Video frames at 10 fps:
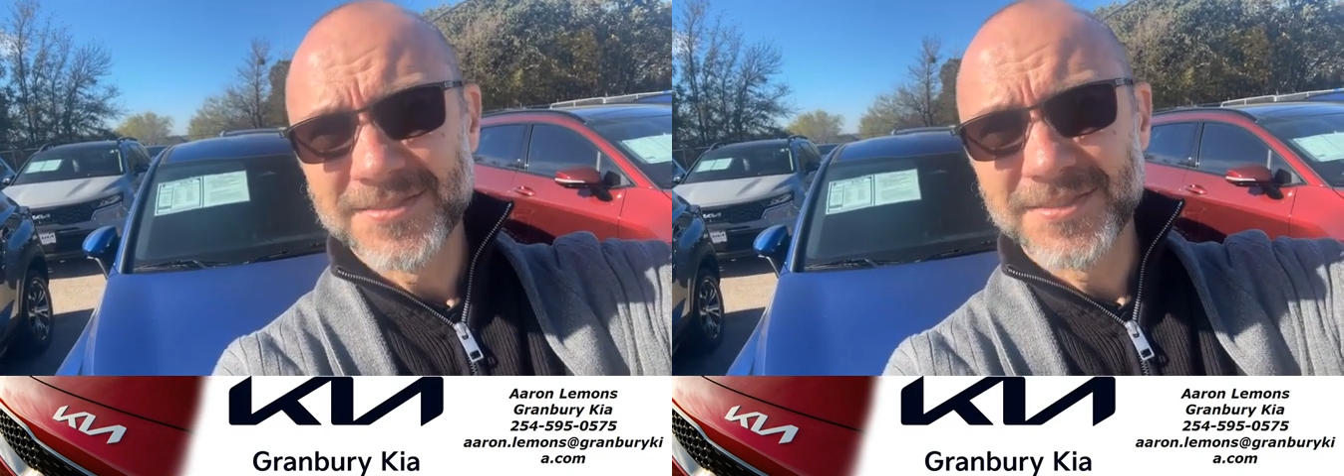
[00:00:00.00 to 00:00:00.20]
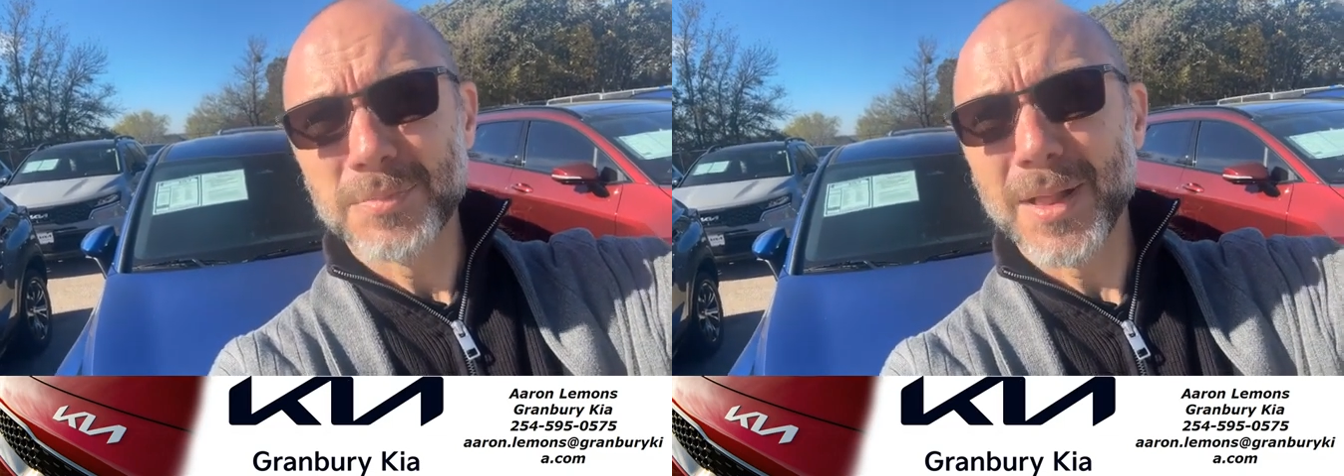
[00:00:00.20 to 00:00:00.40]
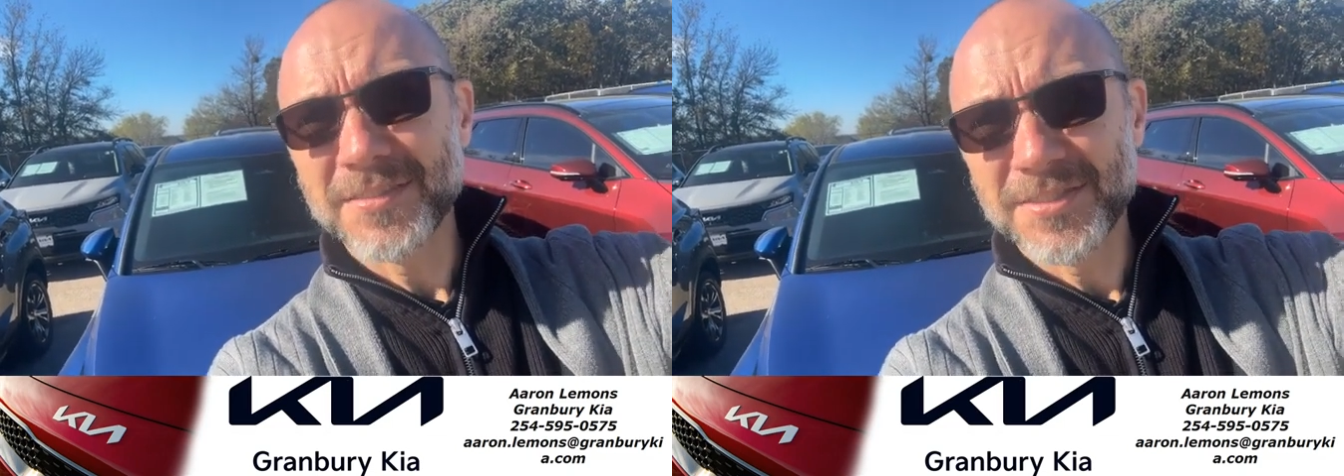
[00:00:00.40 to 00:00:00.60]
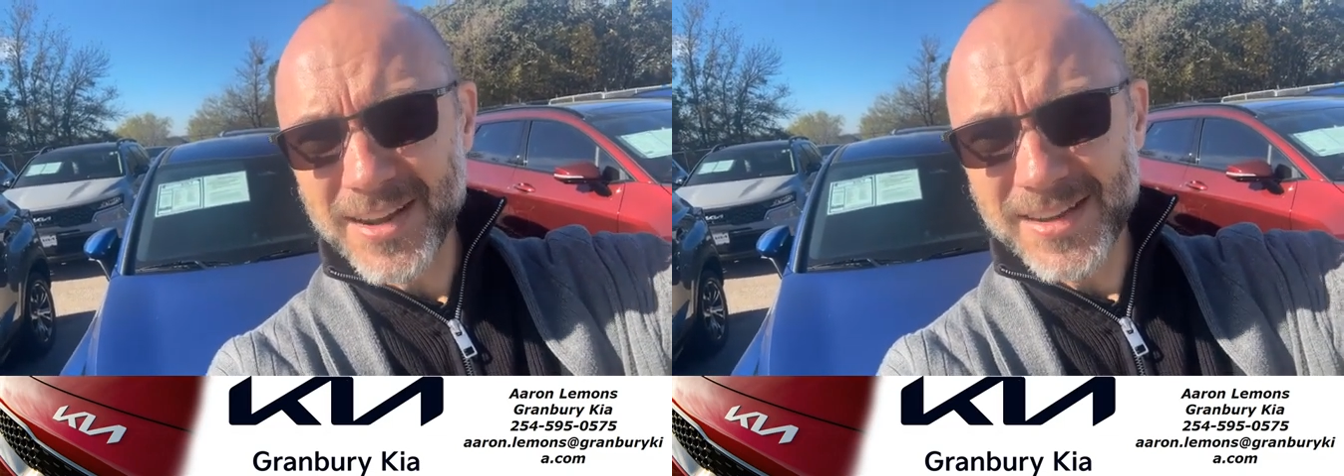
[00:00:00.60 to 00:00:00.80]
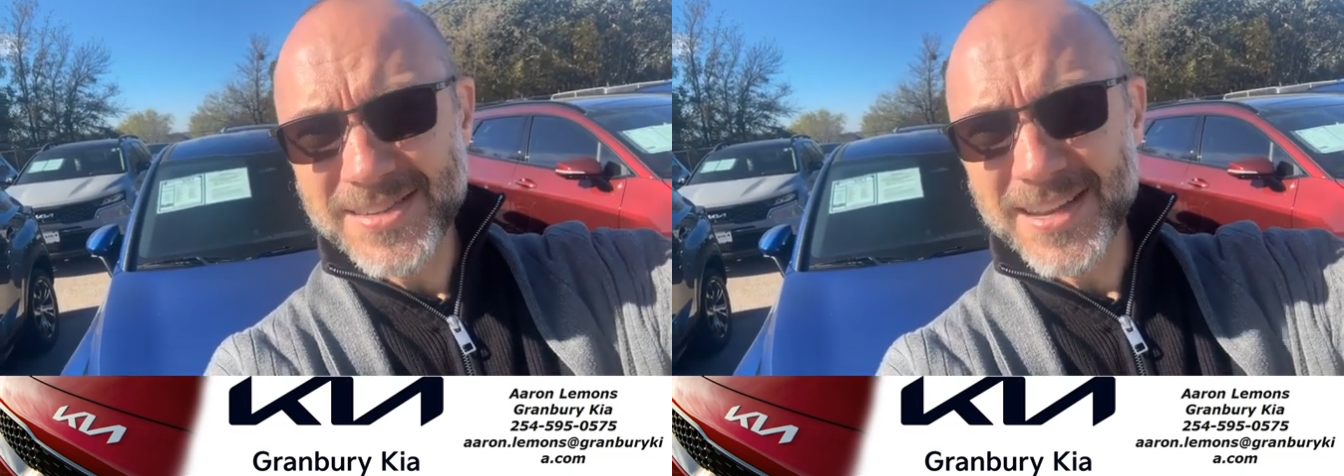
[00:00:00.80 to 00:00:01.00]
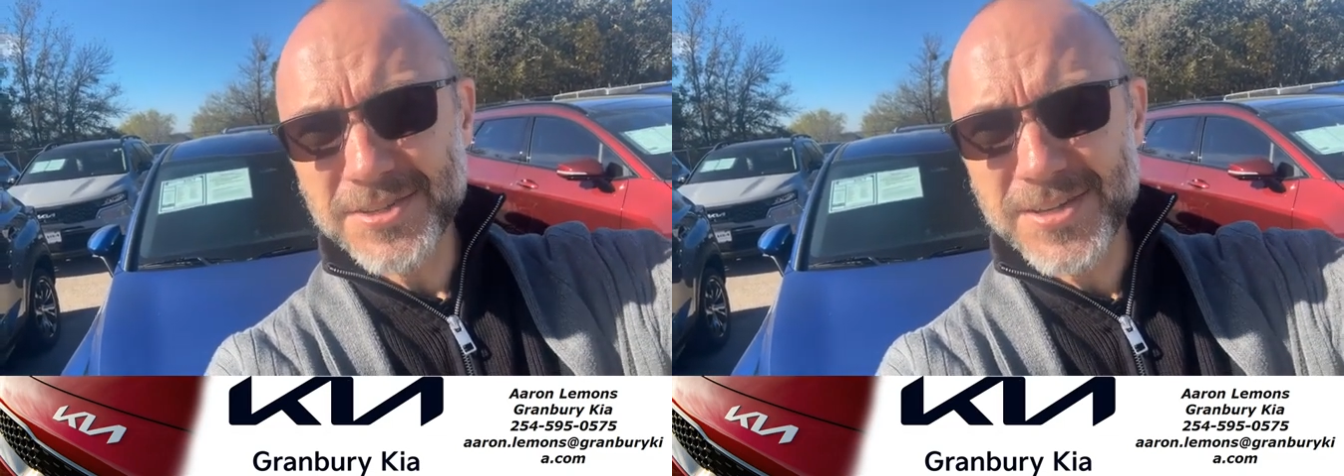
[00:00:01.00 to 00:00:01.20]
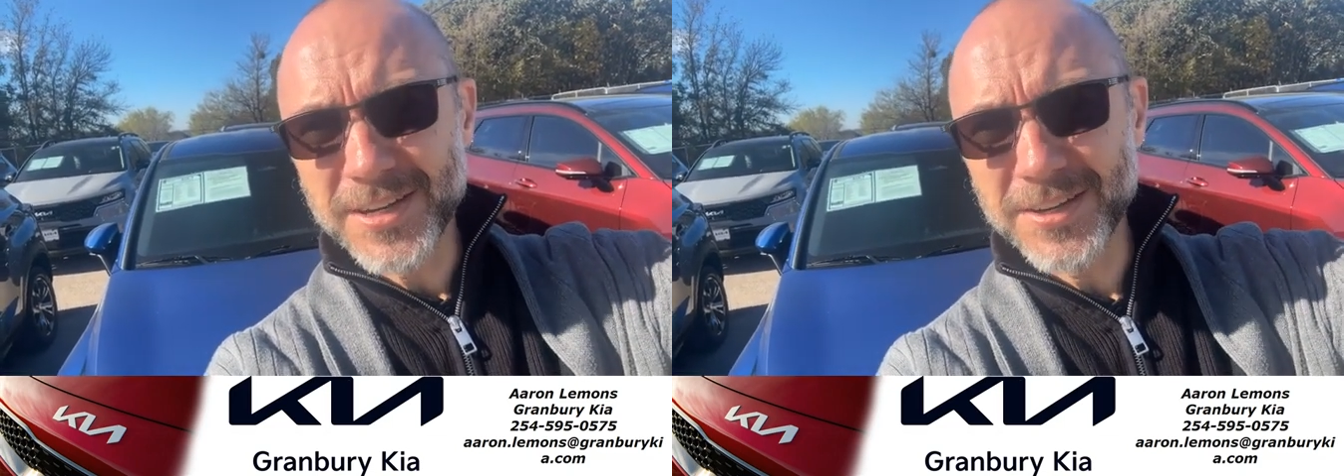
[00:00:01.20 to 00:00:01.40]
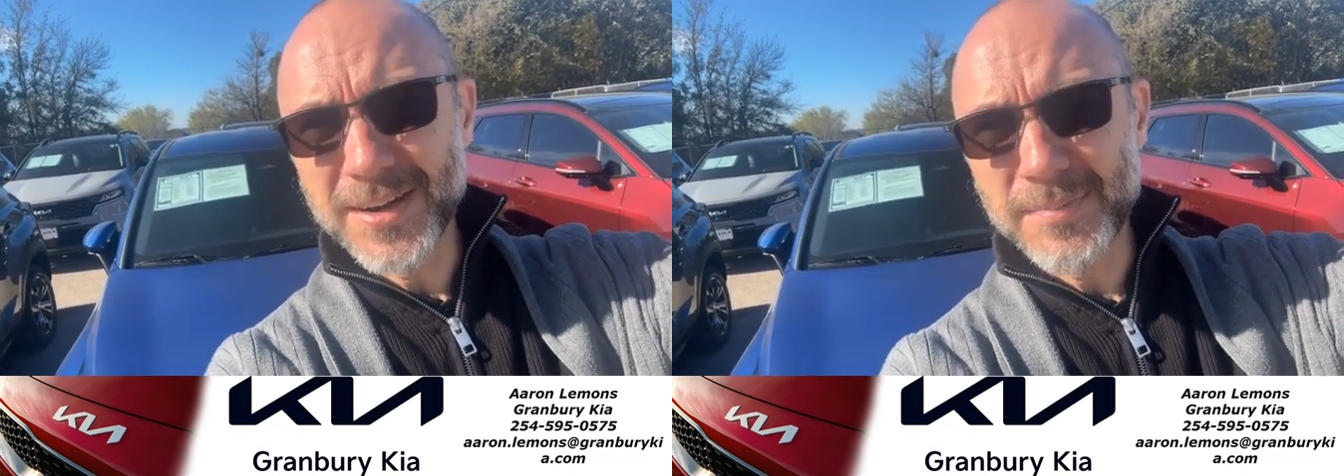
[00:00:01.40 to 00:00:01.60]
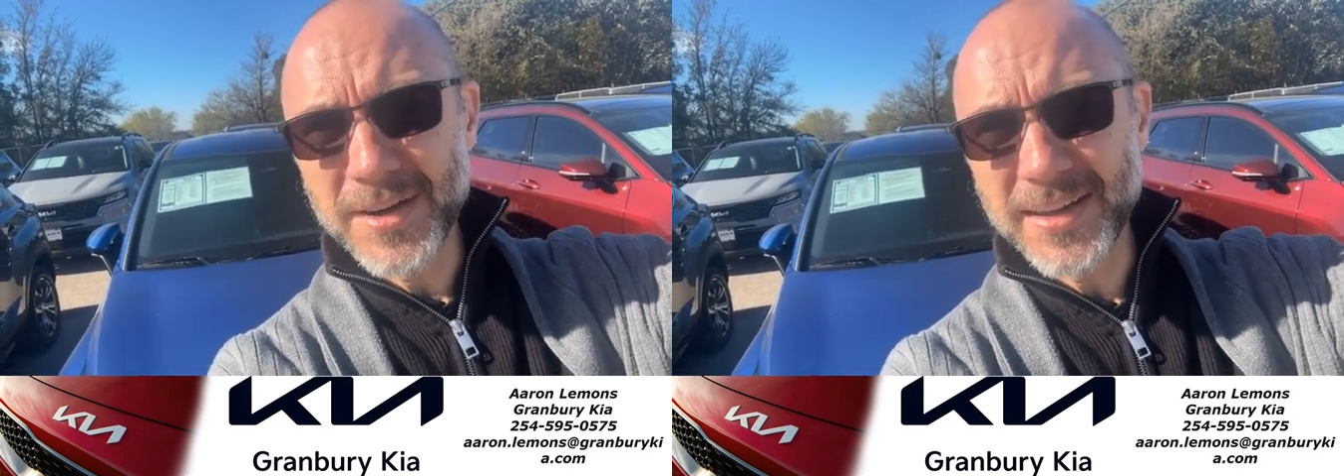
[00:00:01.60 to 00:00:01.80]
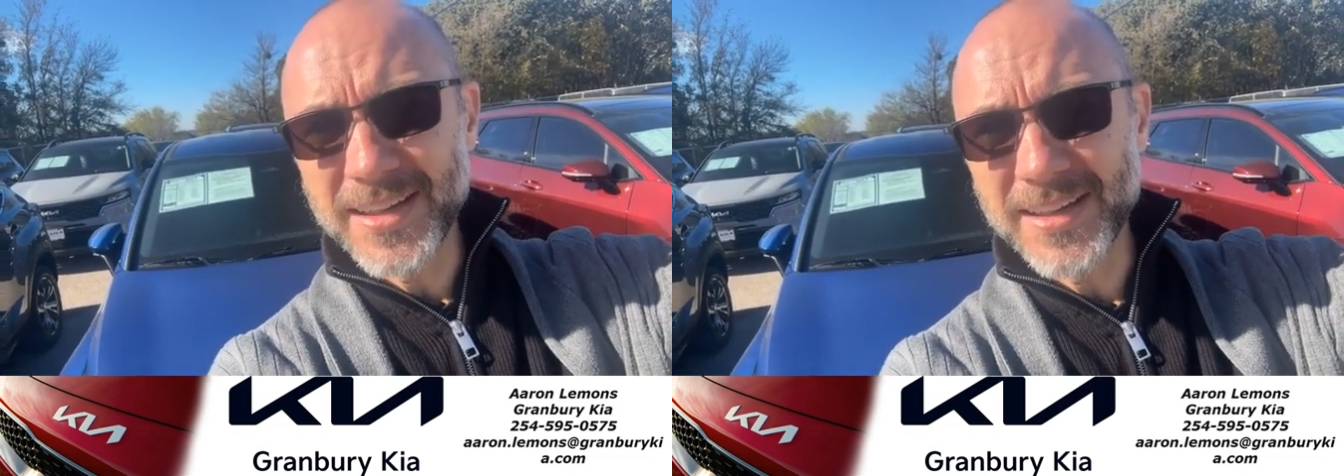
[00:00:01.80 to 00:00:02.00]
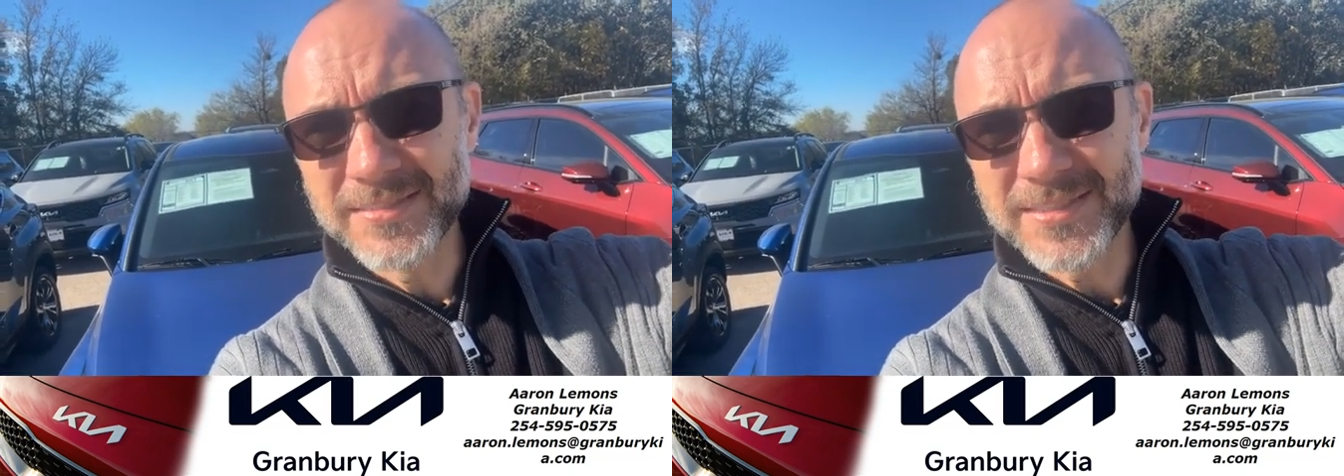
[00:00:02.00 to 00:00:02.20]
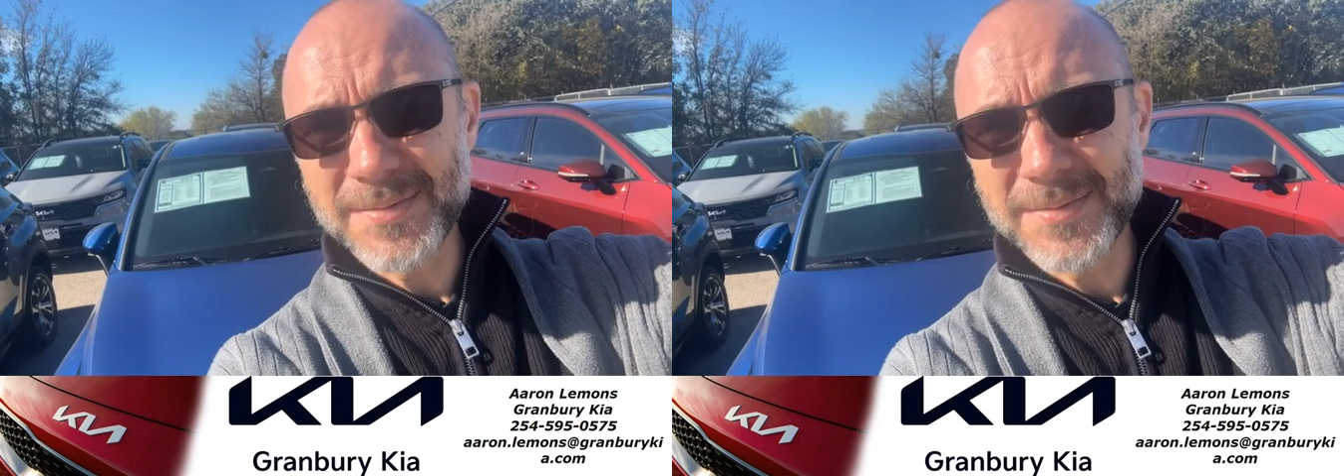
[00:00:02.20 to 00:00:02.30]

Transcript: for Black Friday sales here at Granbury Kia.